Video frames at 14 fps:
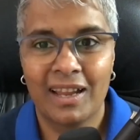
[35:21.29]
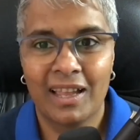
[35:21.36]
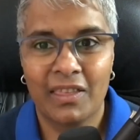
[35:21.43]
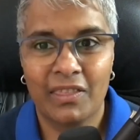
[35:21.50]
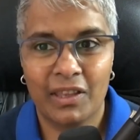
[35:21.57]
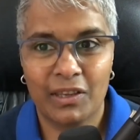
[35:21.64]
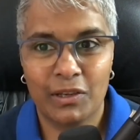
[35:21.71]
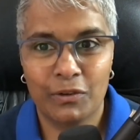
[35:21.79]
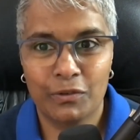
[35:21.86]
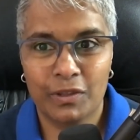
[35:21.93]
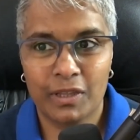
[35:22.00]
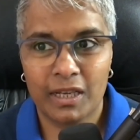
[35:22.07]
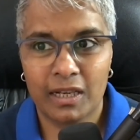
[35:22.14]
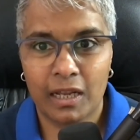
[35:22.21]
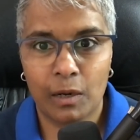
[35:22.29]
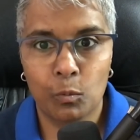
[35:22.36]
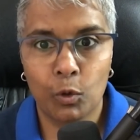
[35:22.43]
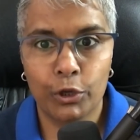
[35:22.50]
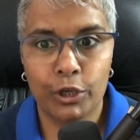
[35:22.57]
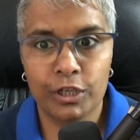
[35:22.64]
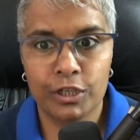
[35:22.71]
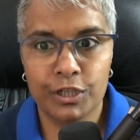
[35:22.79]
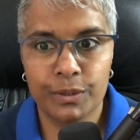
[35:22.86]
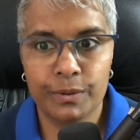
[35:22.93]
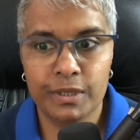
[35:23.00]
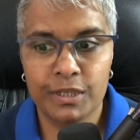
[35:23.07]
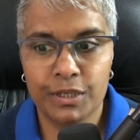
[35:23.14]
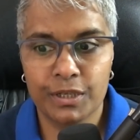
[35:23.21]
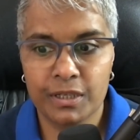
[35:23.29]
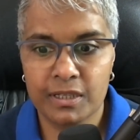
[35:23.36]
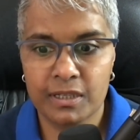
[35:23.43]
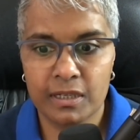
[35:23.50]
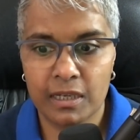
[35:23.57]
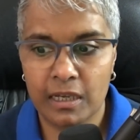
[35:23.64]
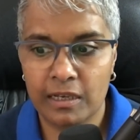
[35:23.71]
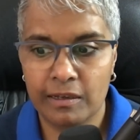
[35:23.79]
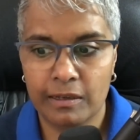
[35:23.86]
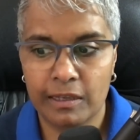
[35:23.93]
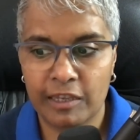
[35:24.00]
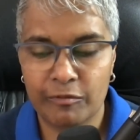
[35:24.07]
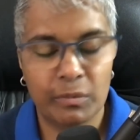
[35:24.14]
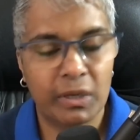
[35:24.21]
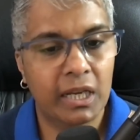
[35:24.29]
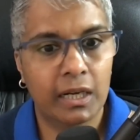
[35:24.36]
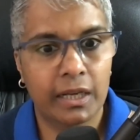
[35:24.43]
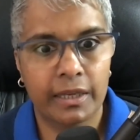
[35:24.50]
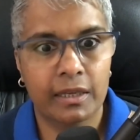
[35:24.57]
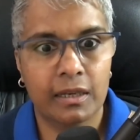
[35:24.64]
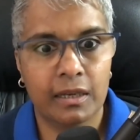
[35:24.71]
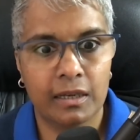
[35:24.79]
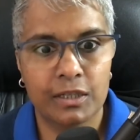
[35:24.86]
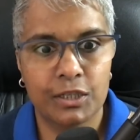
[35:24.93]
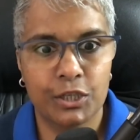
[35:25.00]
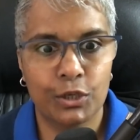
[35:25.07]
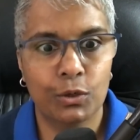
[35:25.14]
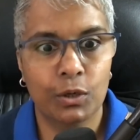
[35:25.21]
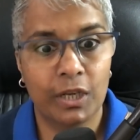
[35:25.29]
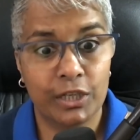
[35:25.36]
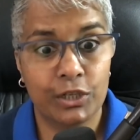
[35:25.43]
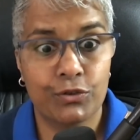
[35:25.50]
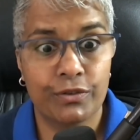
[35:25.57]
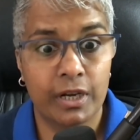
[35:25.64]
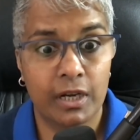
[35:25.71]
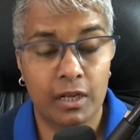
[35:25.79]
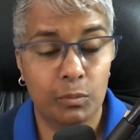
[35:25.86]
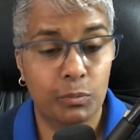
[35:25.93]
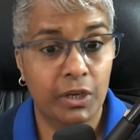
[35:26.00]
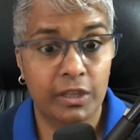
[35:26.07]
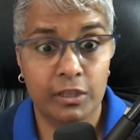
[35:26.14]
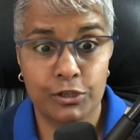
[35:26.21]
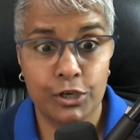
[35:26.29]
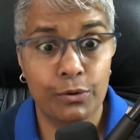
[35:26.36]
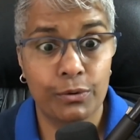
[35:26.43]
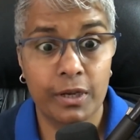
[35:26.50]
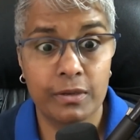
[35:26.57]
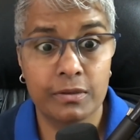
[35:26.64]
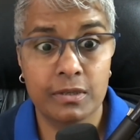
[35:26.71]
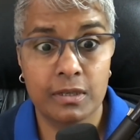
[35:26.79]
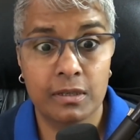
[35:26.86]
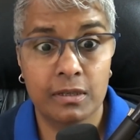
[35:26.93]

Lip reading: Thank you for that. And what you can do is you can give me a link to your link tree, and I'll put it in the show notes.